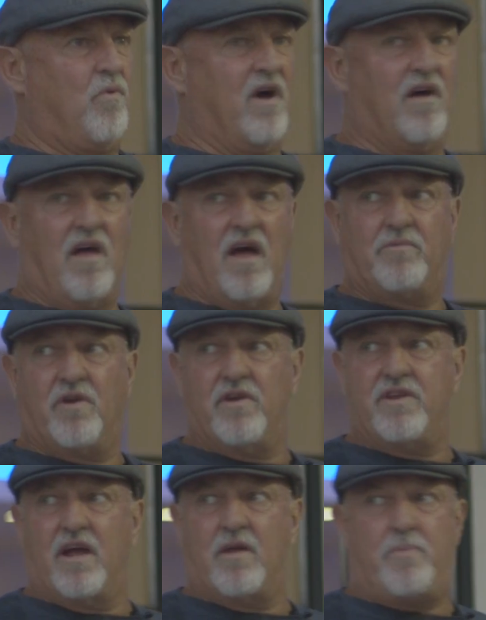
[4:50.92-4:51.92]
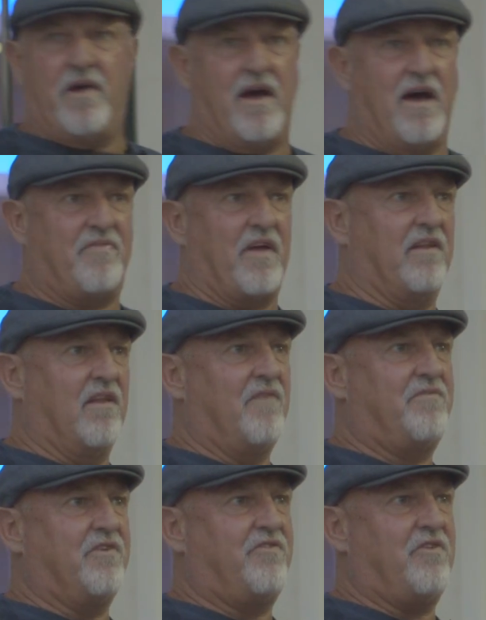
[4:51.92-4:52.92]
Well, I'm going down a path. I'd
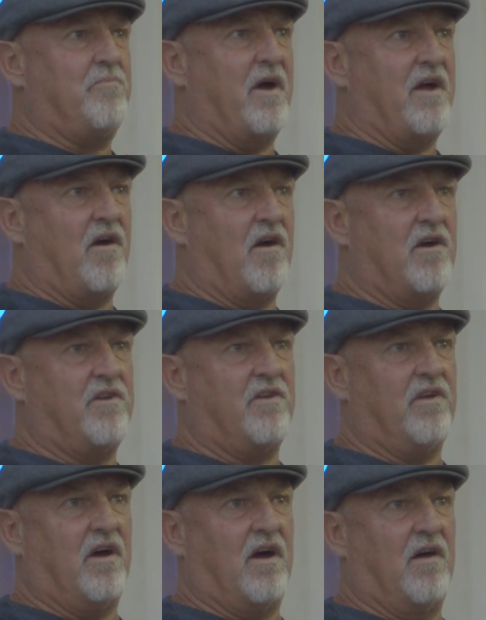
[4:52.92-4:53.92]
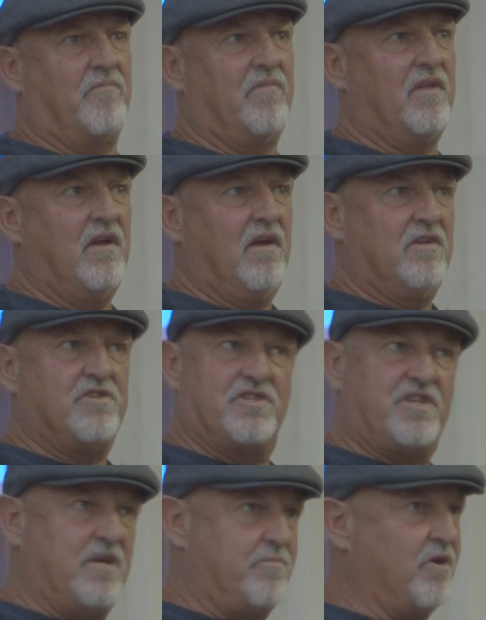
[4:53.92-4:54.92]
love to see my art
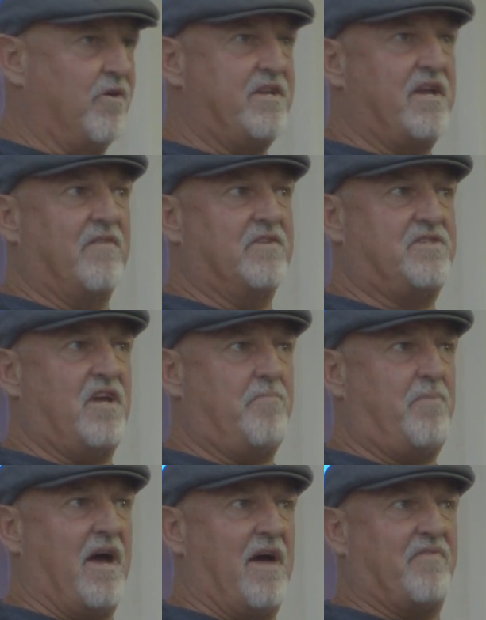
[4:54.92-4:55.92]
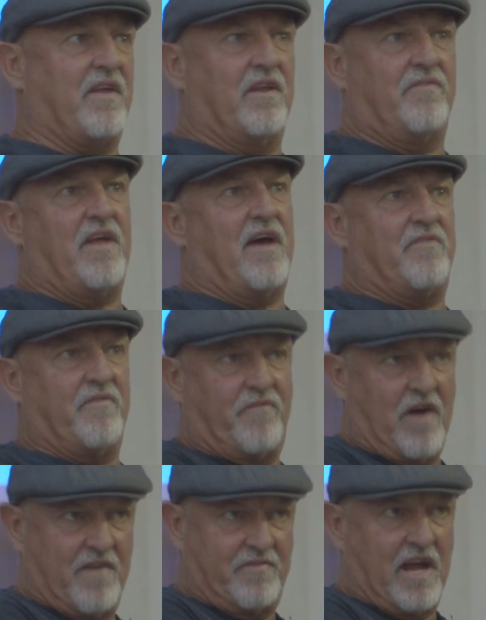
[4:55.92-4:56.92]
just keep going down the same path. I'd love to have the
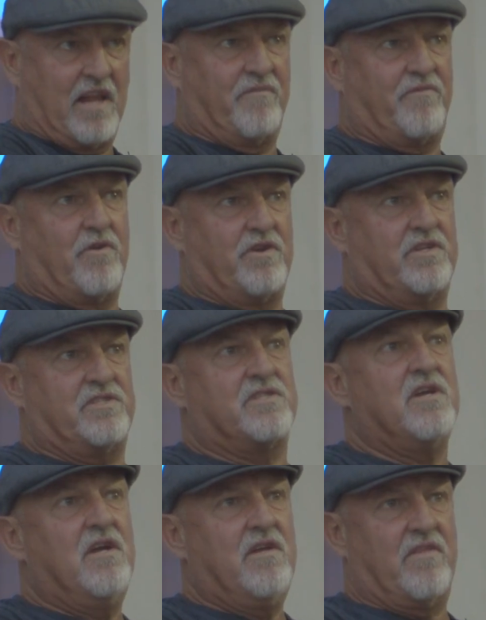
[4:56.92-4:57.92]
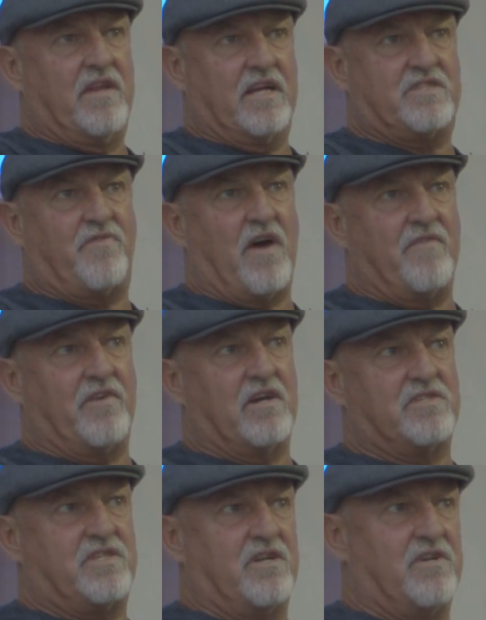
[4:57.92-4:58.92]
5 Californians, the next 5 in
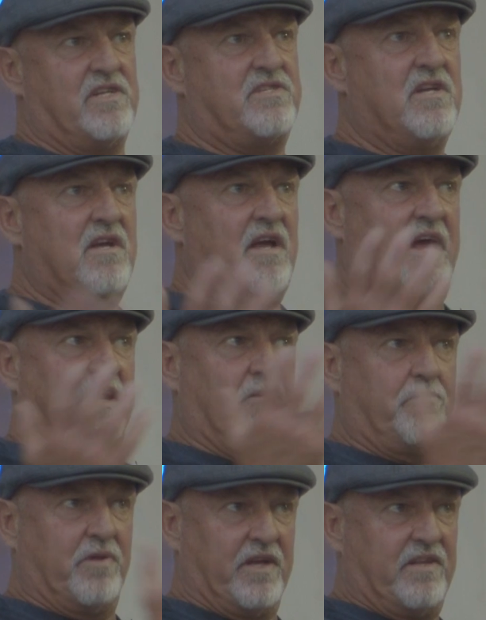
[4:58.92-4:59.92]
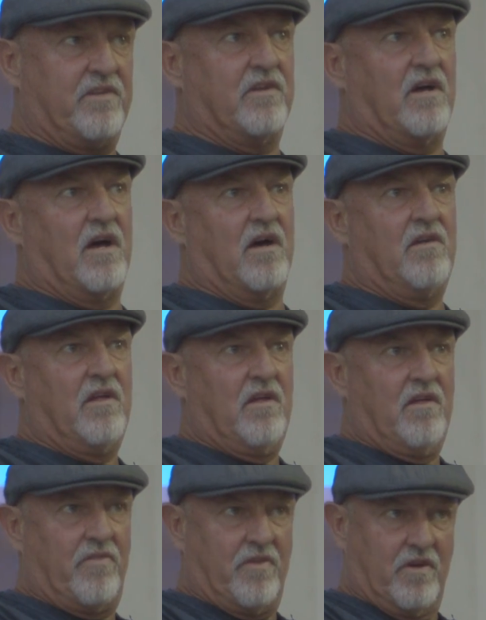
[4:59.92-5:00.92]
our series, and complete
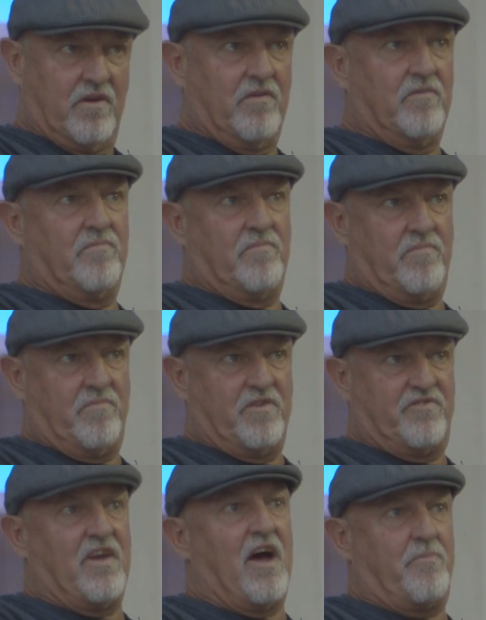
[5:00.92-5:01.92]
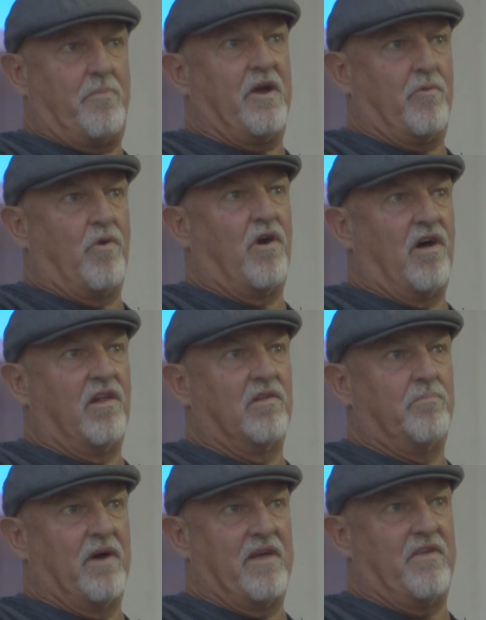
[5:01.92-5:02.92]
the South Bay Wall
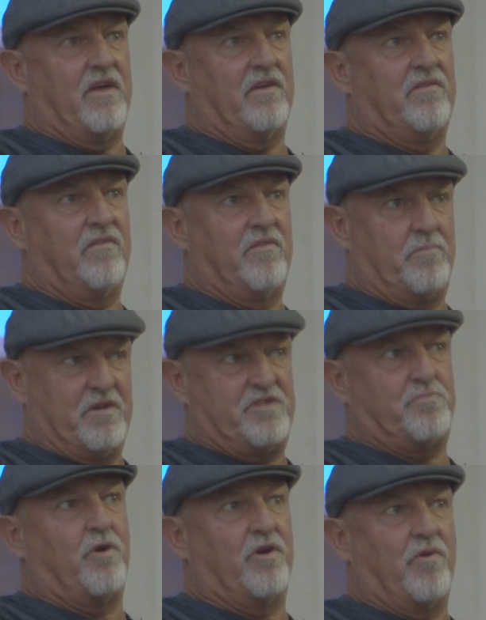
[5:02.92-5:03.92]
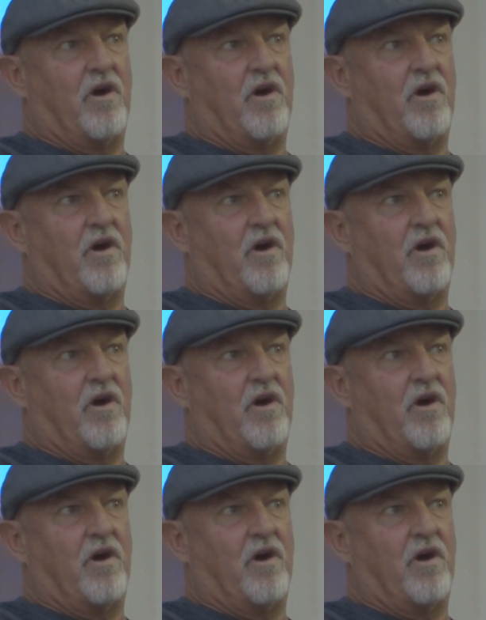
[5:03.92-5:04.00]
by then, the Beach Boy